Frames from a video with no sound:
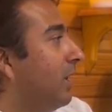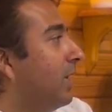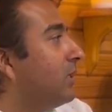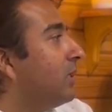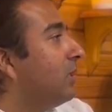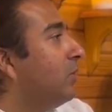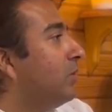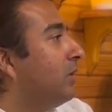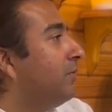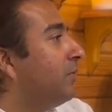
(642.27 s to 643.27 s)
and
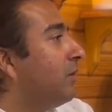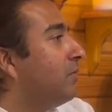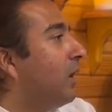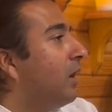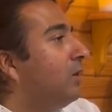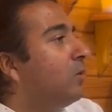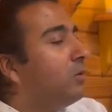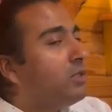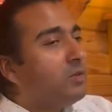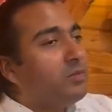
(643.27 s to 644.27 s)
secluded from
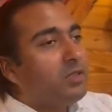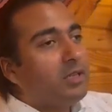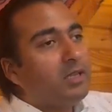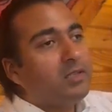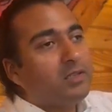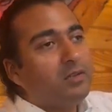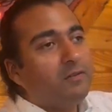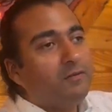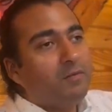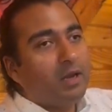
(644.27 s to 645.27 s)
unwholesome states
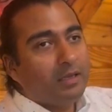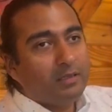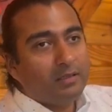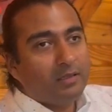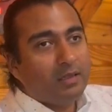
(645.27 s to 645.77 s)
of mind,